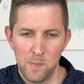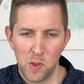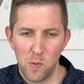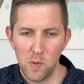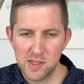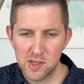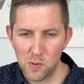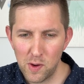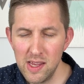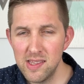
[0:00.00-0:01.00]
What's
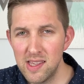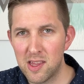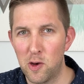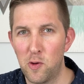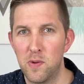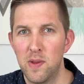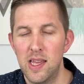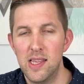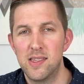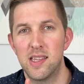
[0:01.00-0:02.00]
crazy though
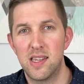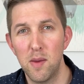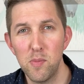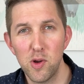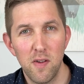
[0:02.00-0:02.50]
is the number